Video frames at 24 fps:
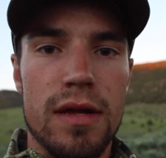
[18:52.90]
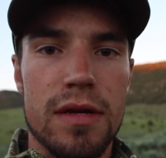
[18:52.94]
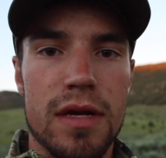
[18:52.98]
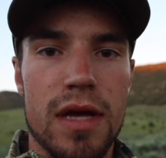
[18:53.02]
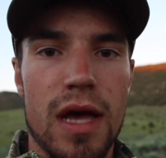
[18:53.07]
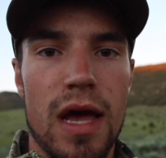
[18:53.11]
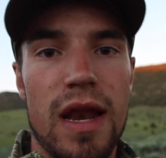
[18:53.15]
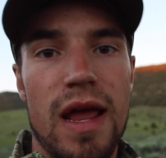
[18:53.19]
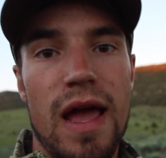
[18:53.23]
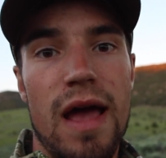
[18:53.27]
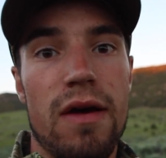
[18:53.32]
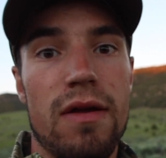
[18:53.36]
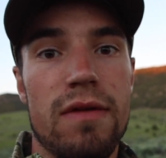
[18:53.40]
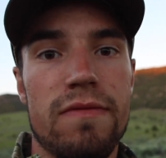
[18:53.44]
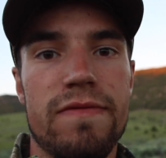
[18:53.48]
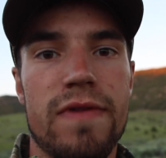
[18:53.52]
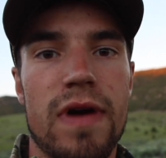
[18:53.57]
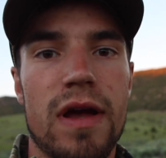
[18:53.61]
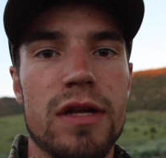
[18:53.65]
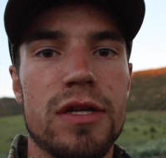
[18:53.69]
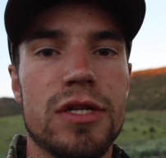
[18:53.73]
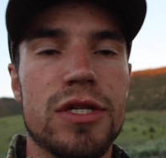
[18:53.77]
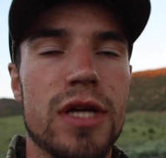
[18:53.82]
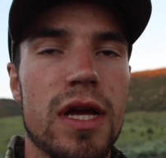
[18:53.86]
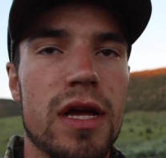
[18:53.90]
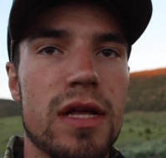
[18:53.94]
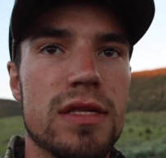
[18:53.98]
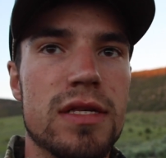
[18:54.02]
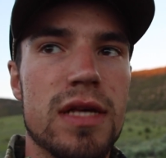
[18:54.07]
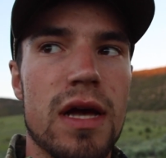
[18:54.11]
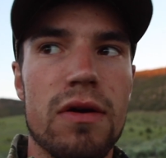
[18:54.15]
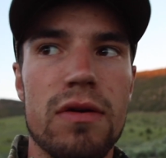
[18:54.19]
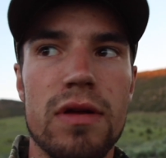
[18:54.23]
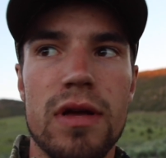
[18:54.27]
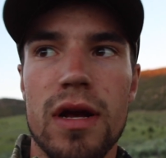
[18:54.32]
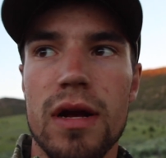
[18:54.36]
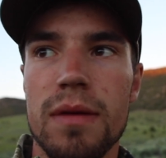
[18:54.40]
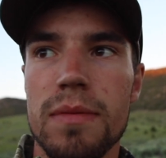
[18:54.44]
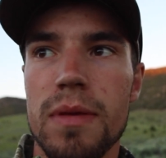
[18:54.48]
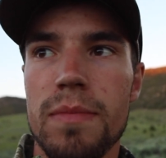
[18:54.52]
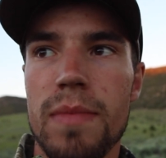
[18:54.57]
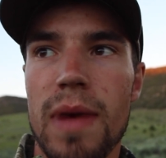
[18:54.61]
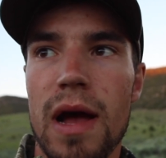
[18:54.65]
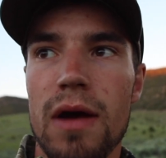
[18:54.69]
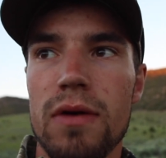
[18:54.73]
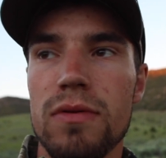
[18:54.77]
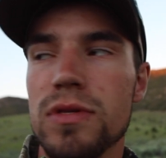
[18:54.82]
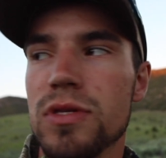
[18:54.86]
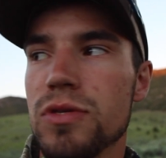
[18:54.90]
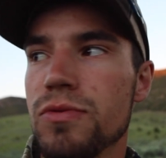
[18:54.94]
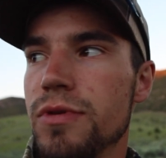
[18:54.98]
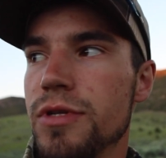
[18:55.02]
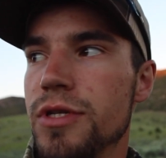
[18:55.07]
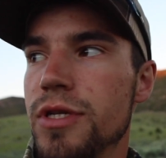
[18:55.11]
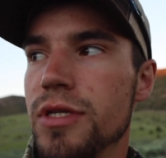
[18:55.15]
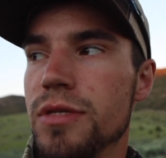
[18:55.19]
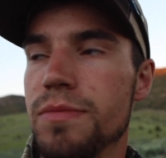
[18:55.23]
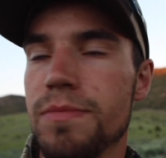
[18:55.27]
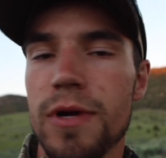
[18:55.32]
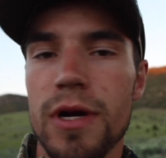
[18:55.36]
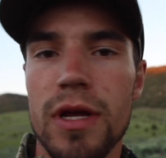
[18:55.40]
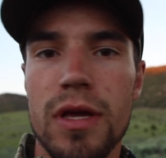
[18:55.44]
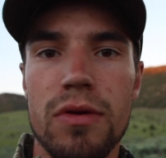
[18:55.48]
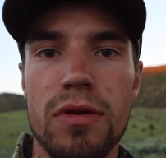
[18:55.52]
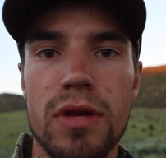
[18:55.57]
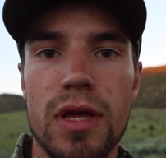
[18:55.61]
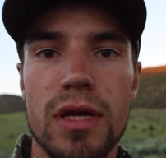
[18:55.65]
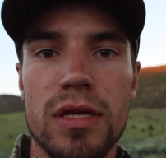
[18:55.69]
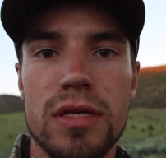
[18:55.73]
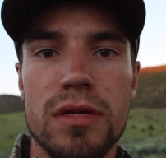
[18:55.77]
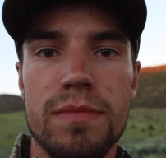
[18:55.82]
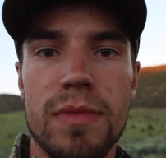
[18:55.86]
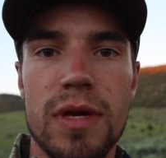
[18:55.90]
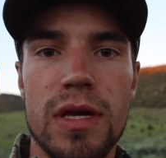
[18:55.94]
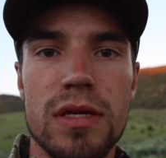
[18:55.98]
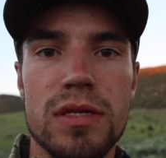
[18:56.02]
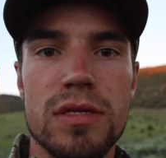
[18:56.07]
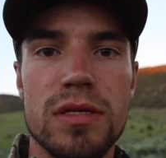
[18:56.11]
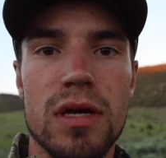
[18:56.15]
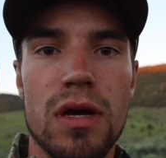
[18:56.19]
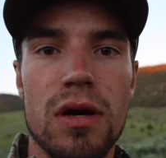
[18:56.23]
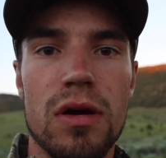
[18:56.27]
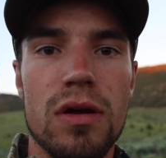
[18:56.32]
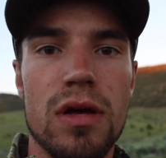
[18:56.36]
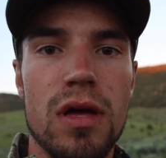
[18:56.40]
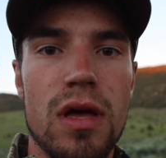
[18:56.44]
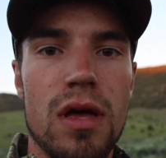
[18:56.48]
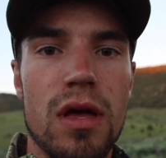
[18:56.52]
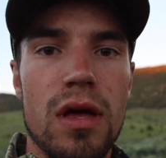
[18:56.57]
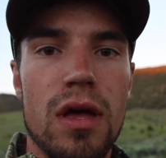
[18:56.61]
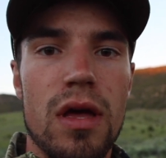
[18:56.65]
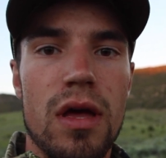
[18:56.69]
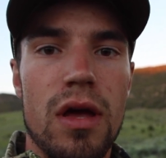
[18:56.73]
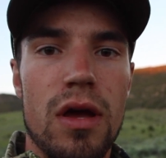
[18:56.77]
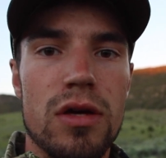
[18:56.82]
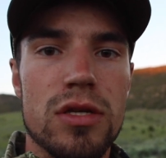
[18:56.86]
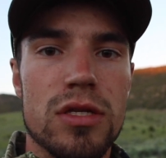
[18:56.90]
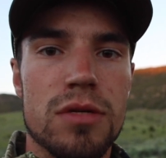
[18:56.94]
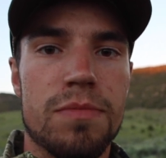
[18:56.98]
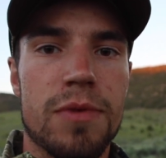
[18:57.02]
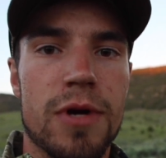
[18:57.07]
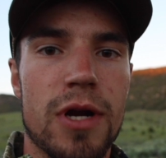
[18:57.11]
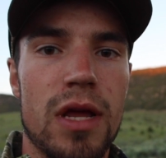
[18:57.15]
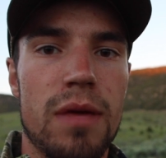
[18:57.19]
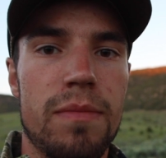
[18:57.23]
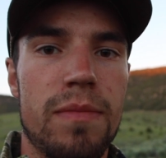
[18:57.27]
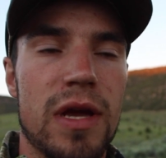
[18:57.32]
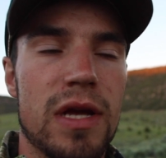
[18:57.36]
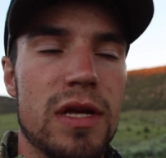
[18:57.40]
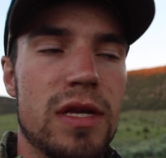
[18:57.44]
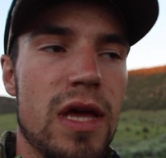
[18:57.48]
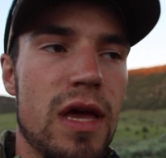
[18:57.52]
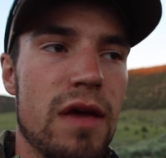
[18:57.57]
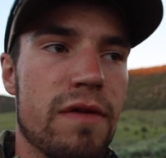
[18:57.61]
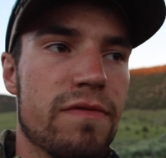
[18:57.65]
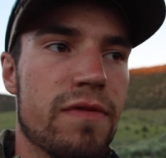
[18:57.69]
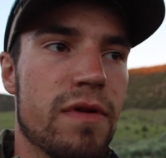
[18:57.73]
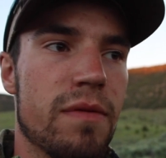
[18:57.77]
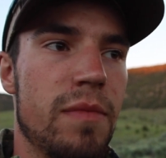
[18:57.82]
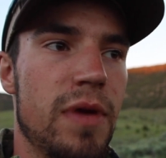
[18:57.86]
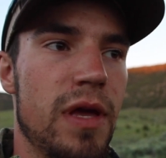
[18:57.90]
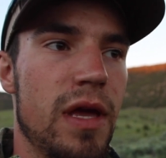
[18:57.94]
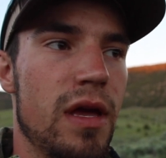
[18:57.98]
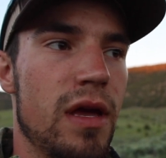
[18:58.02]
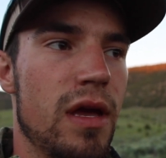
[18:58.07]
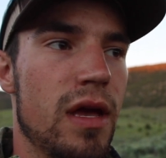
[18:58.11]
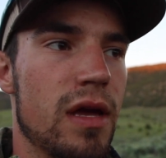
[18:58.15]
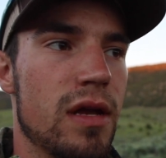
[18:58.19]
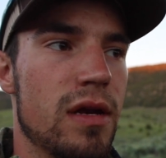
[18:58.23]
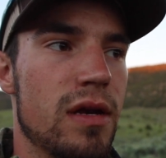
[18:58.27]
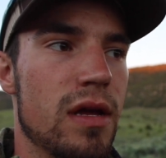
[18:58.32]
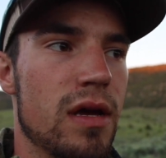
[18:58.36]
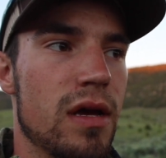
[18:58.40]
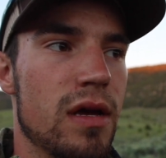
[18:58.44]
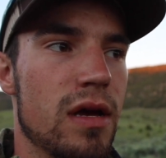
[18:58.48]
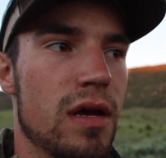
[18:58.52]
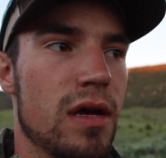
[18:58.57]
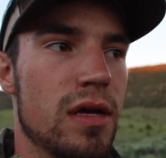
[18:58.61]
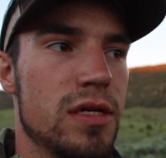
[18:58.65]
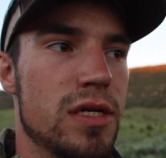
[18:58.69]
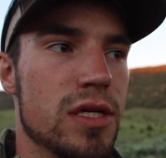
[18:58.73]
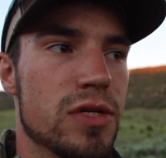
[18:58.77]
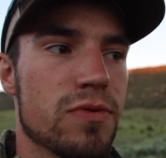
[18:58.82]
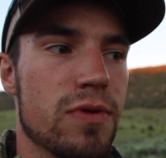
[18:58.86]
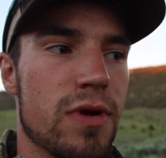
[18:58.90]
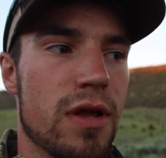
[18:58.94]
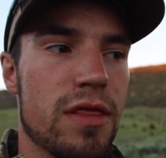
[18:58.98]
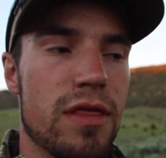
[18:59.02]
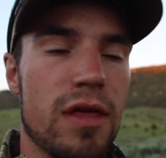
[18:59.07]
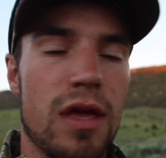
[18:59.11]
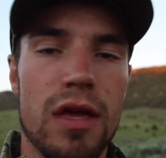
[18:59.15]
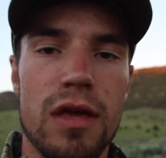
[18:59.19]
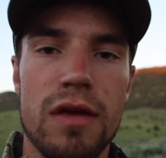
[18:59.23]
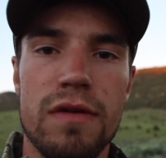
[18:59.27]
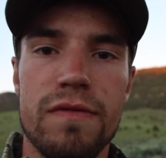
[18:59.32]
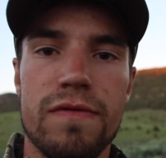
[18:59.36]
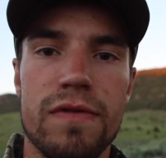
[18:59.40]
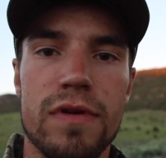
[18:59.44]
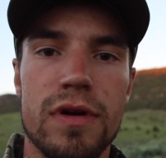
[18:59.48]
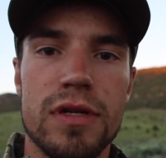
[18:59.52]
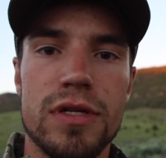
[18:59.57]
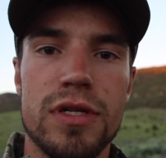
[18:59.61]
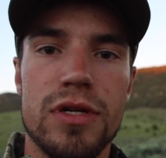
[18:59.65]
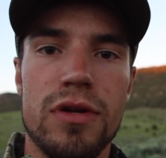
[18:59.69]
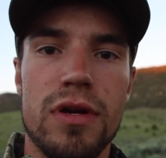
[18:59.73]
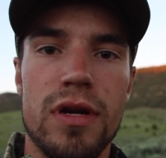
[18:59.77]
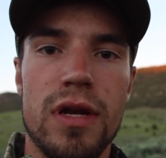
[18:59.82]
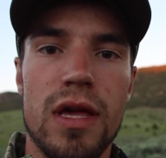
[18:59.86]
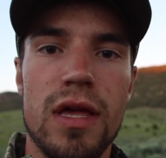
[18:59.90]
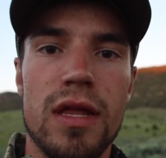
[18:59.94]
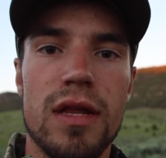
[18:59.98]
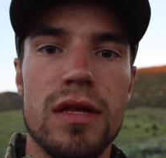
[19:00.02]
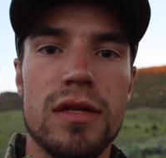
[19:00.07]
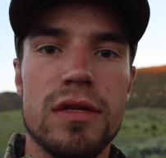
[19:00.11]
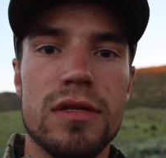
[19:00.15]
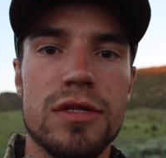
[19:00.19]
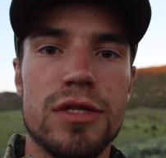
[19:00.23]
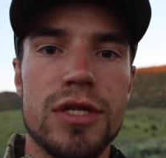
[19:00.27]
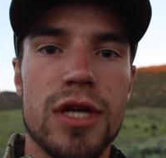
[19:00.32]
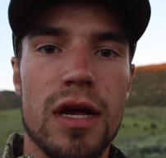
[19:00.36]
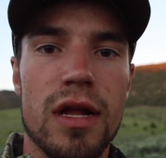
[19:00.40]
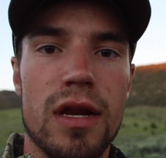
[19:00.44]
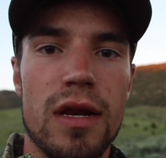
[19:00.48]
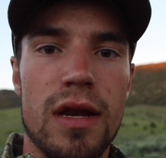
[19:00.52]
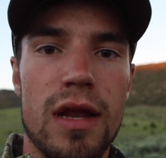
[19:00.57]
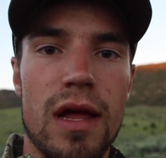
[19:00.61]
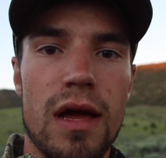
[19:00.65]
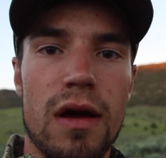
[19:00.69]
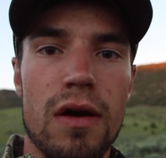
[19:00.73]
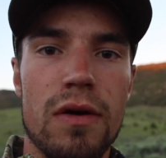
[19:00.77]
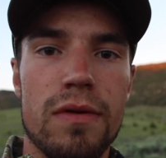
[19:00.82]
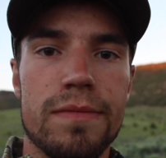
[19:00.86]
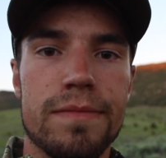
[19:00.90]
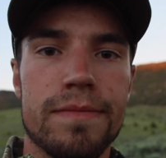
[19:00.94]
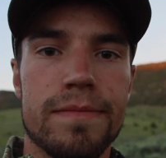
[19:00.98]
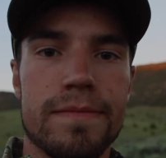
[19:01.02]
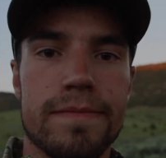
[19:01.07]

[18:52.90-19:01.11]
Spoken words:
kind of how to find sheds out here in the mountains, which is pretty unique to me. So it was a pretty big day for me, and just want to thank you for tuning in and checking it out.